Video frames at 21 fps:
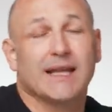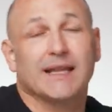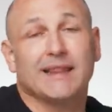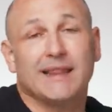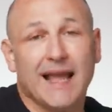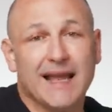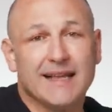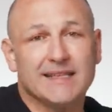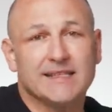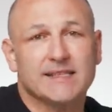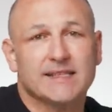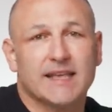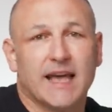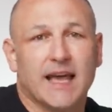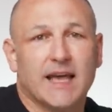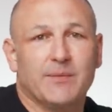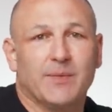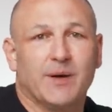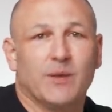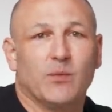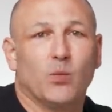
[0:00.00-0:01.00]

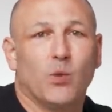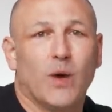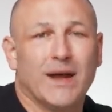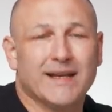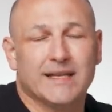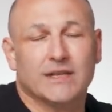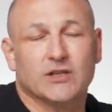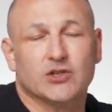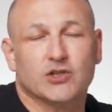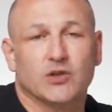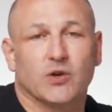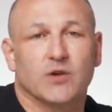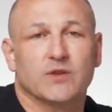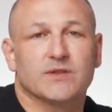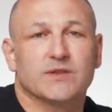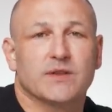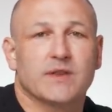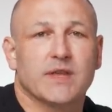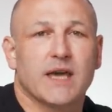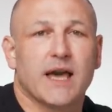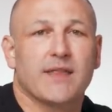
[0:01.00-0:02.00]
Landscape and wedding
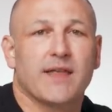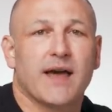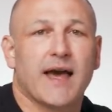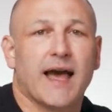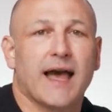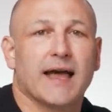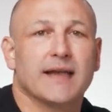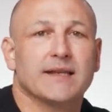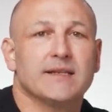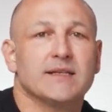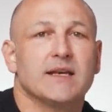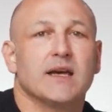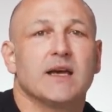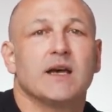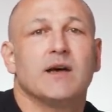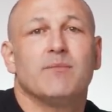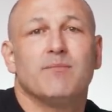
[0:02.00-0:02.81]
shots, on the other hand,